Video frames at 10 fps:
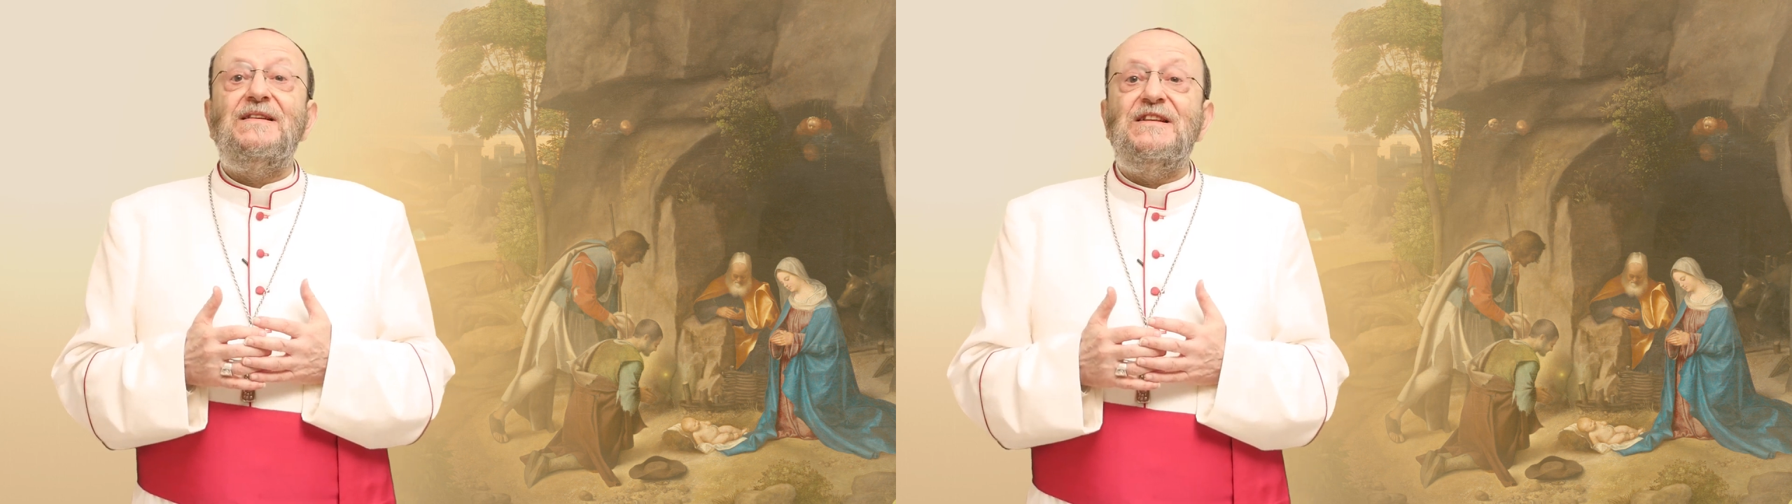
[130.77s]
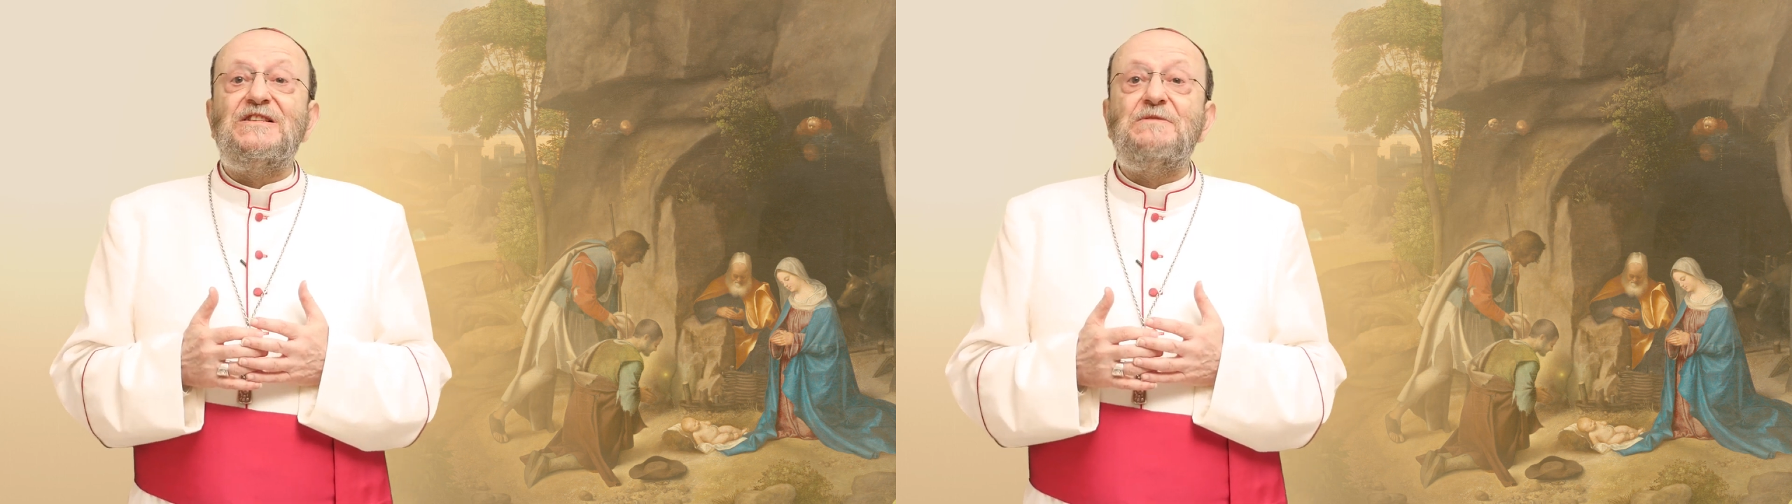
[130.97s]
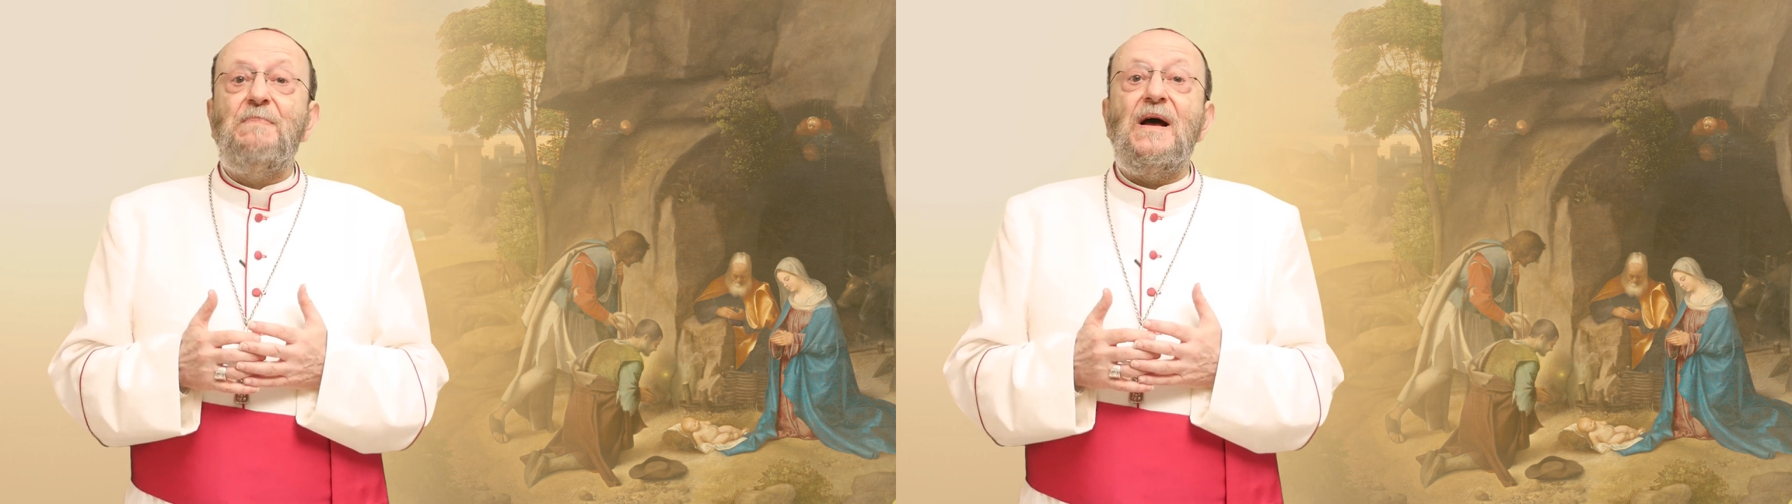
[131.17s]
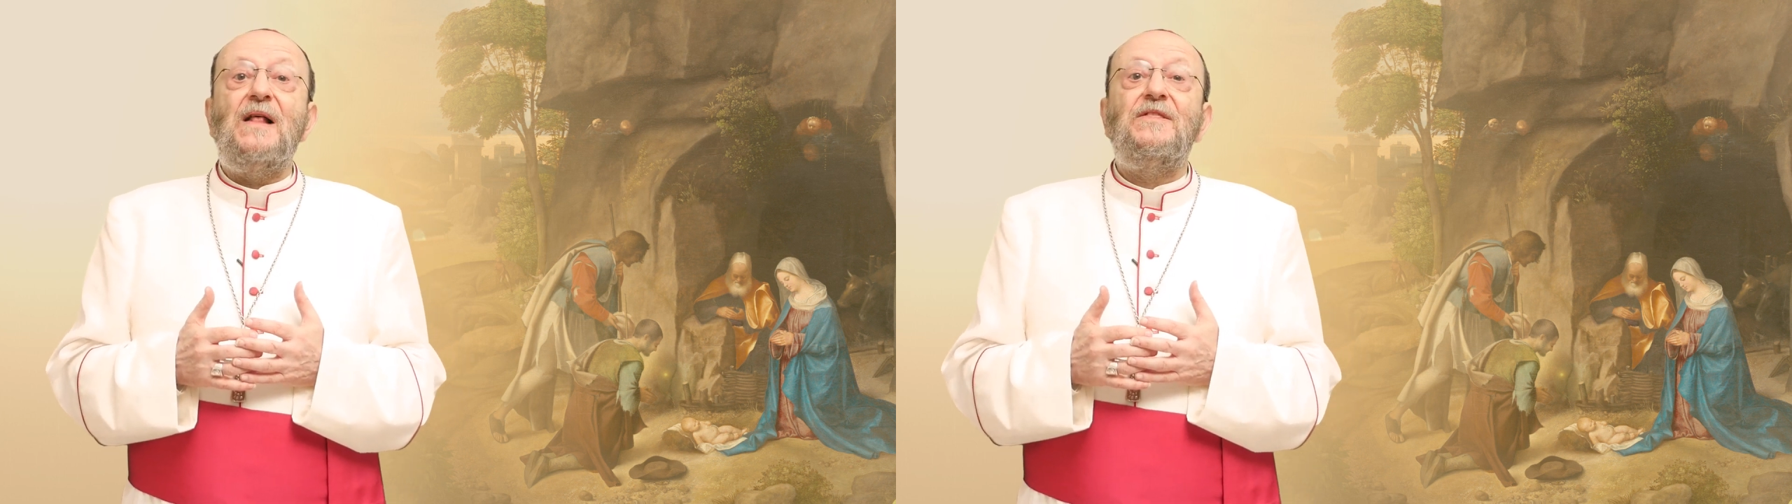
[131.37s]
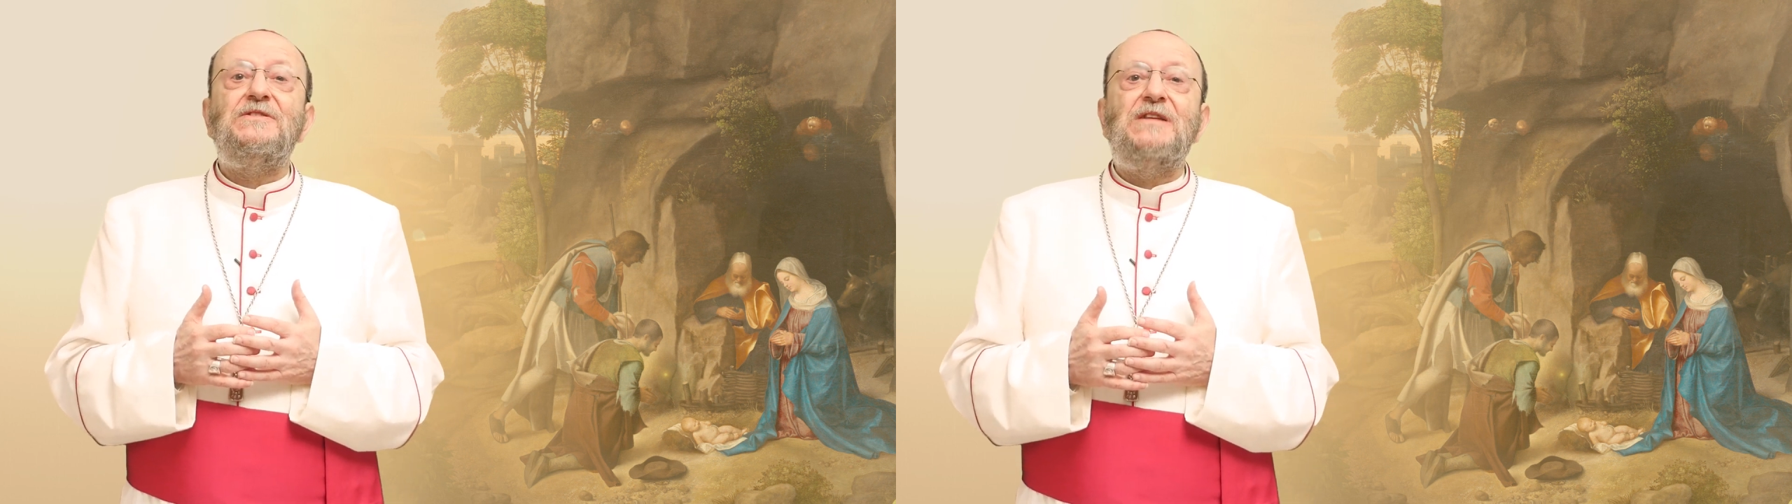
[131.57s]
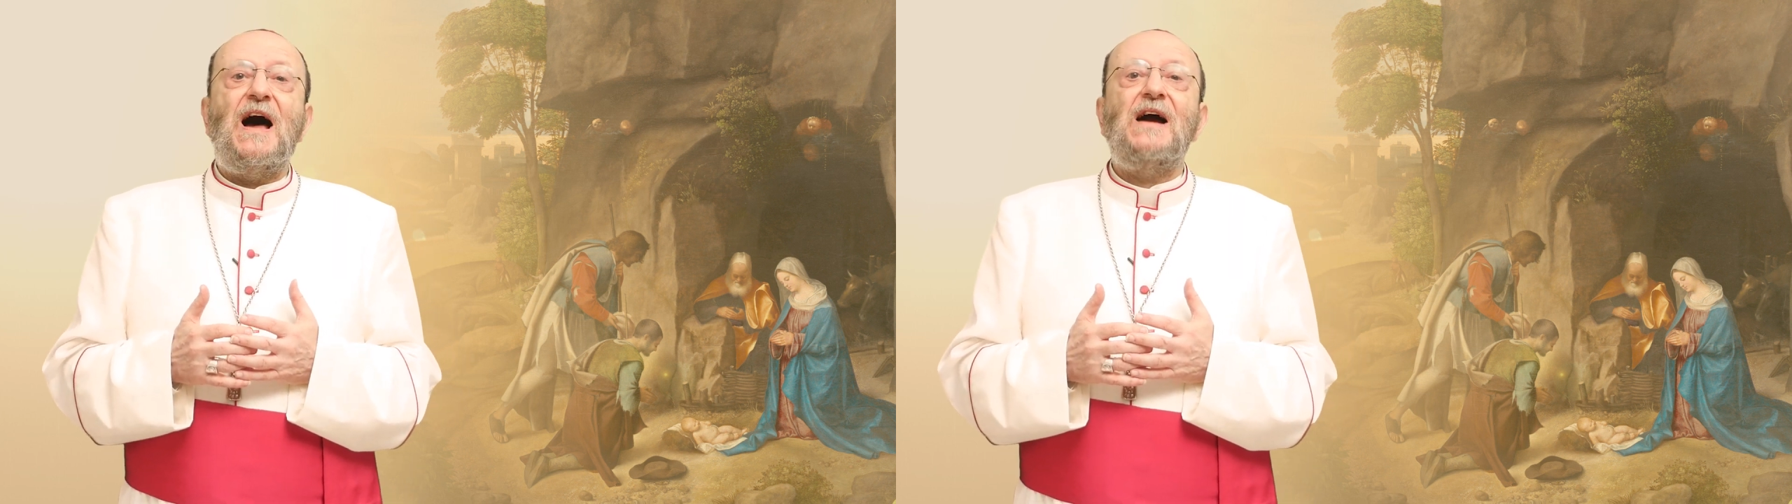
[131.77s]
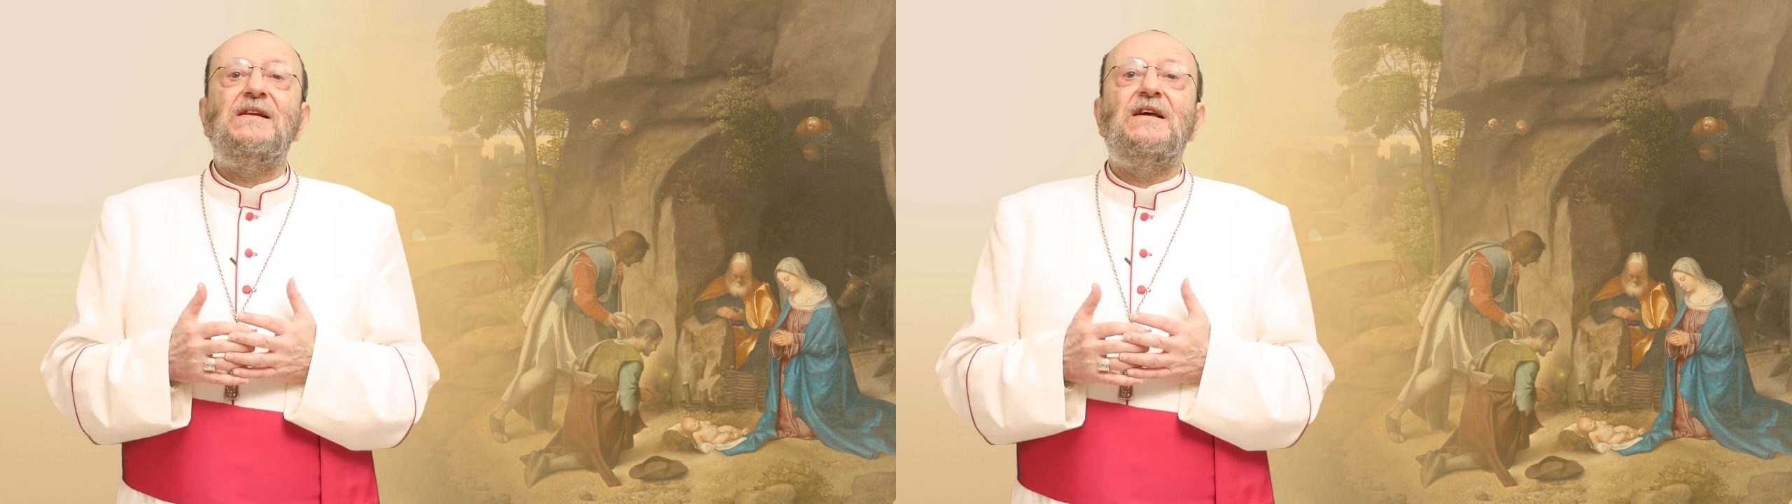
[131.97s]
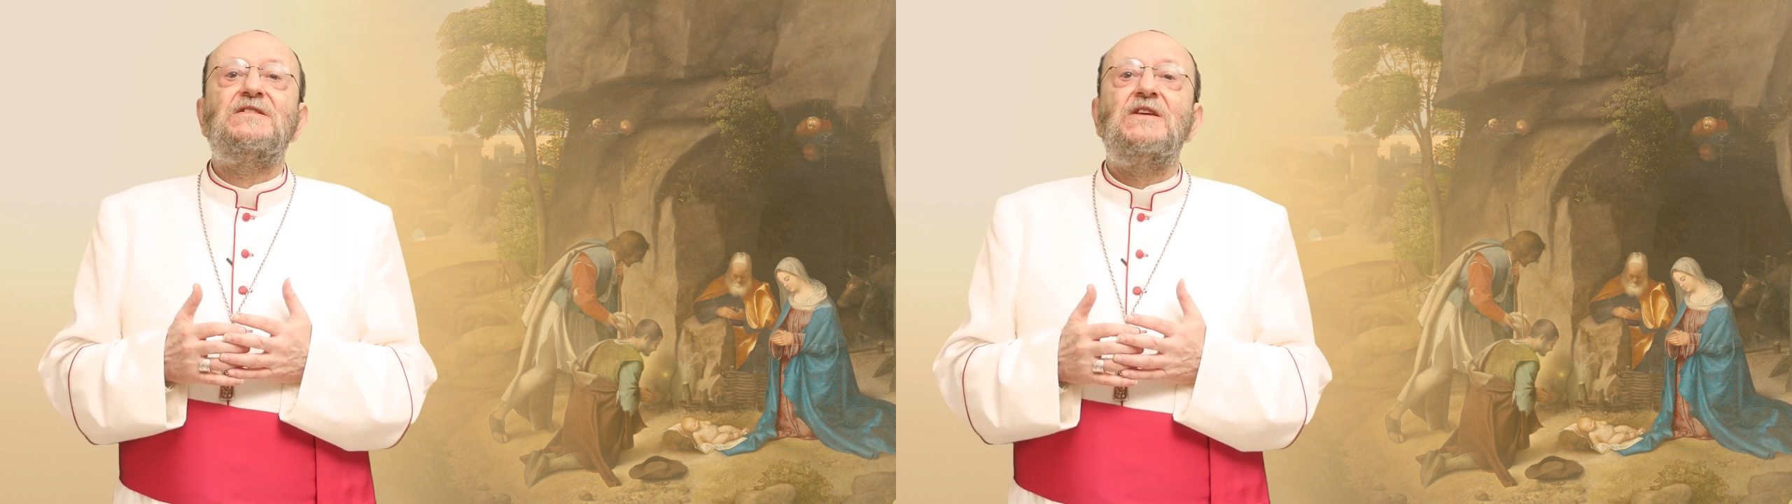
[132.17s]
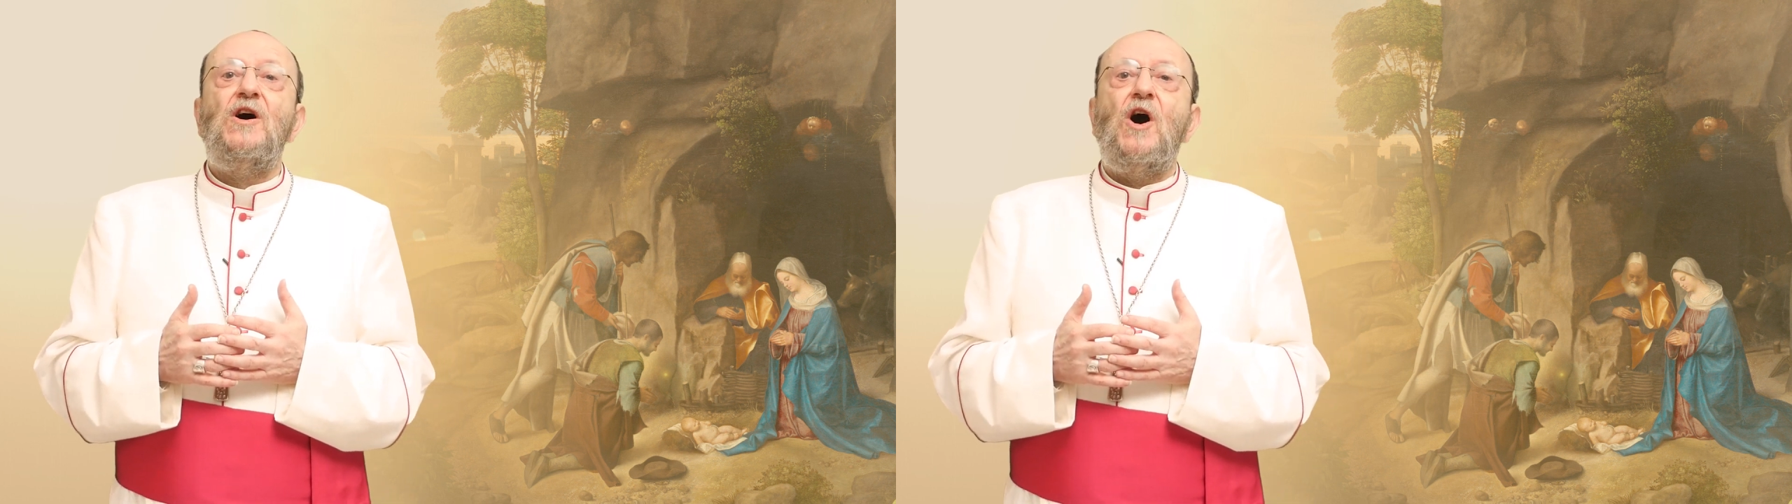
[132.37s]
dispel the darkness